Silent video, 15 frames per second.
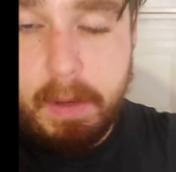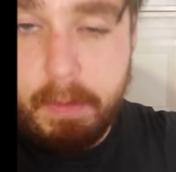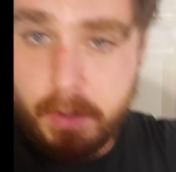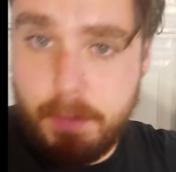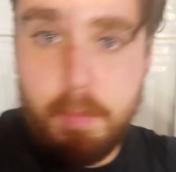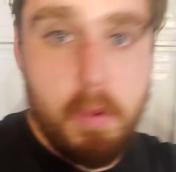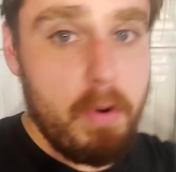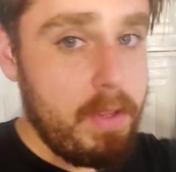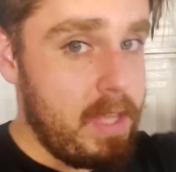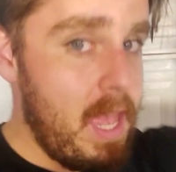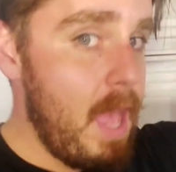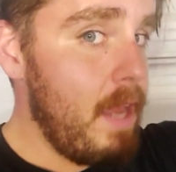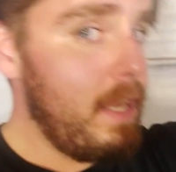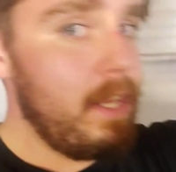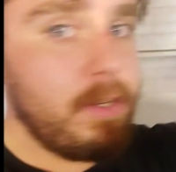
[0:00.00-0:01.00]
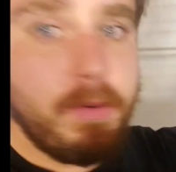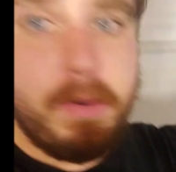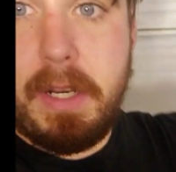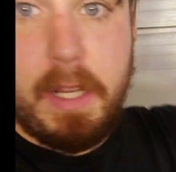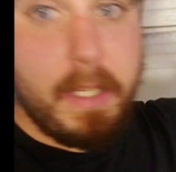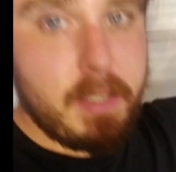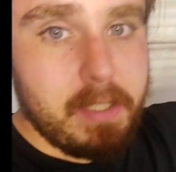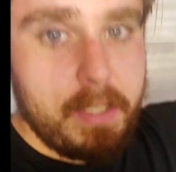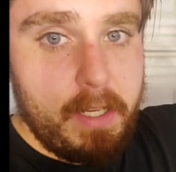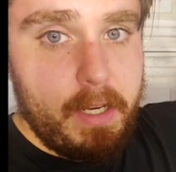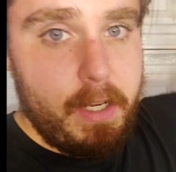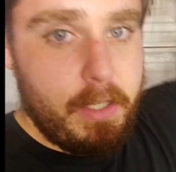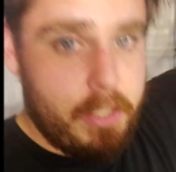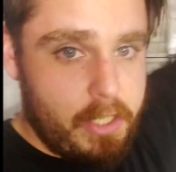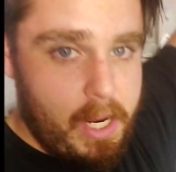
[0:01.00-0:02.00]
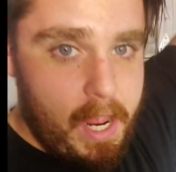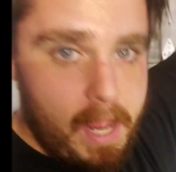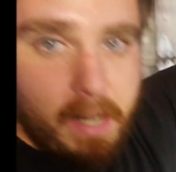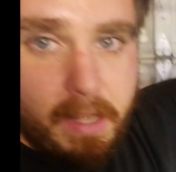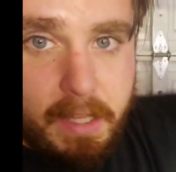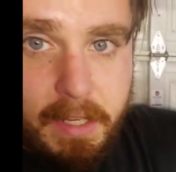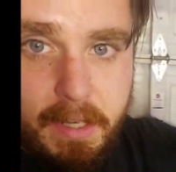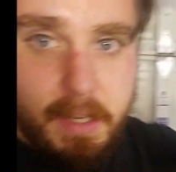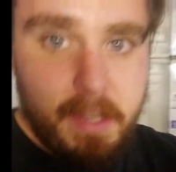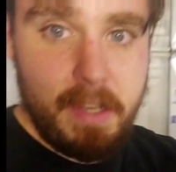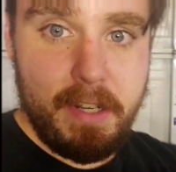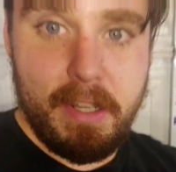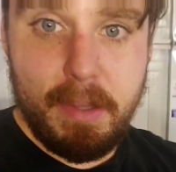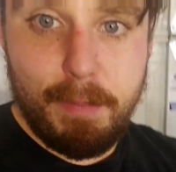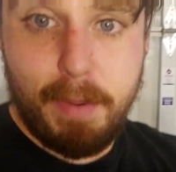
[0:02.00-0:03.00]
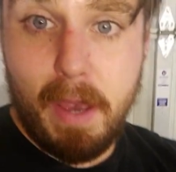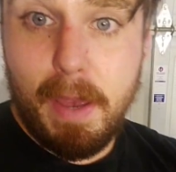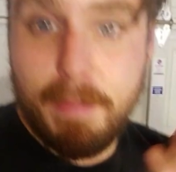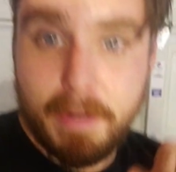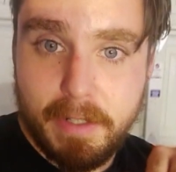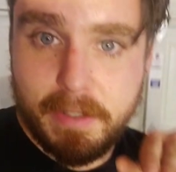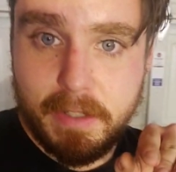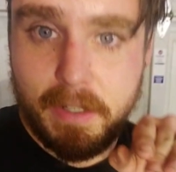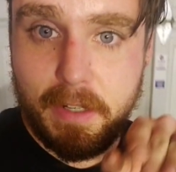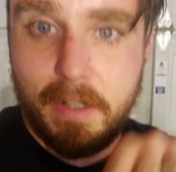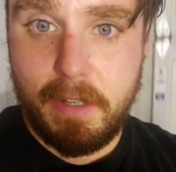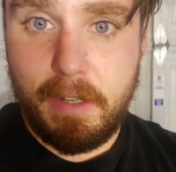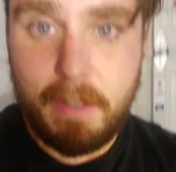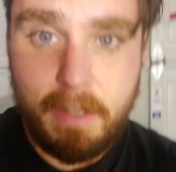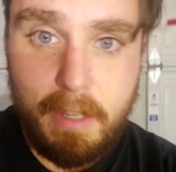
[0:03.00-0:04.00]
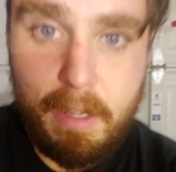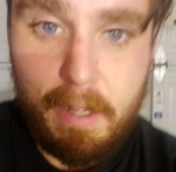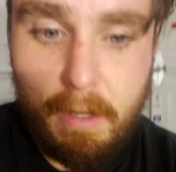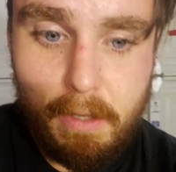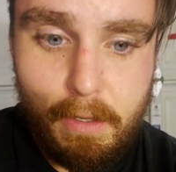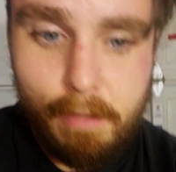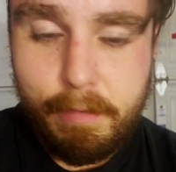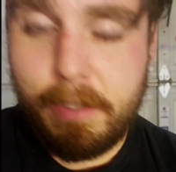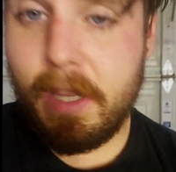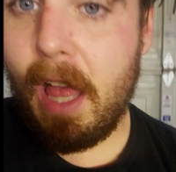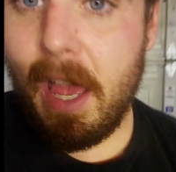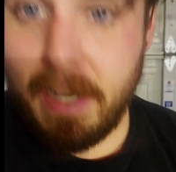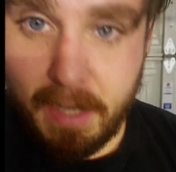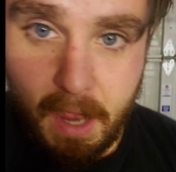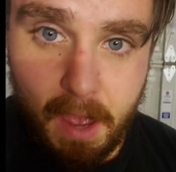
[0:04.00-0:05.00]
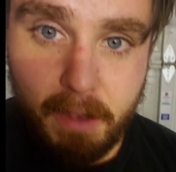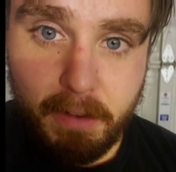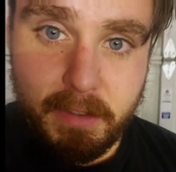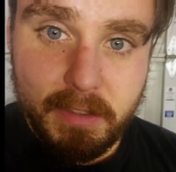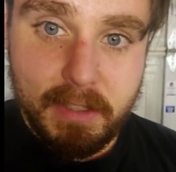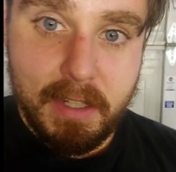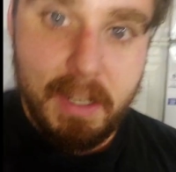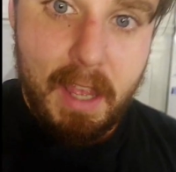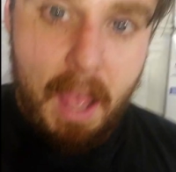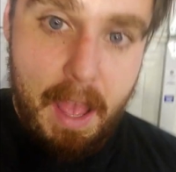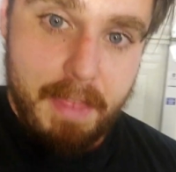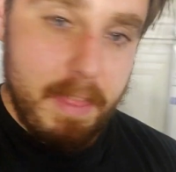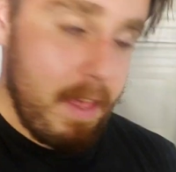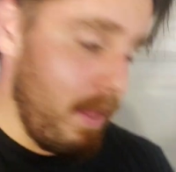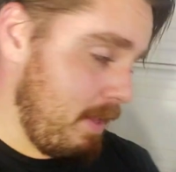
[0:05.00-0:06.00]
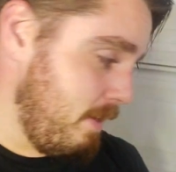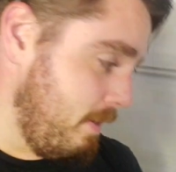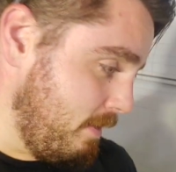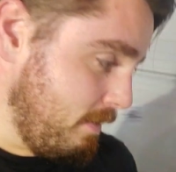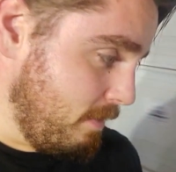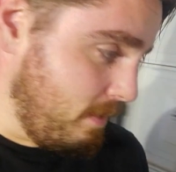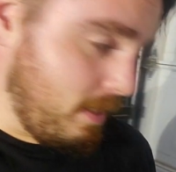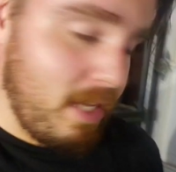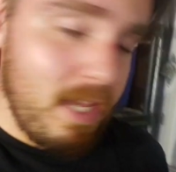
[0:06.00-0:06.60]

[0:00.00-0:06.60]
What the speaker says: that when you pour the candy into it, it's going to channel it into the pipe and it's going to slide down. And then the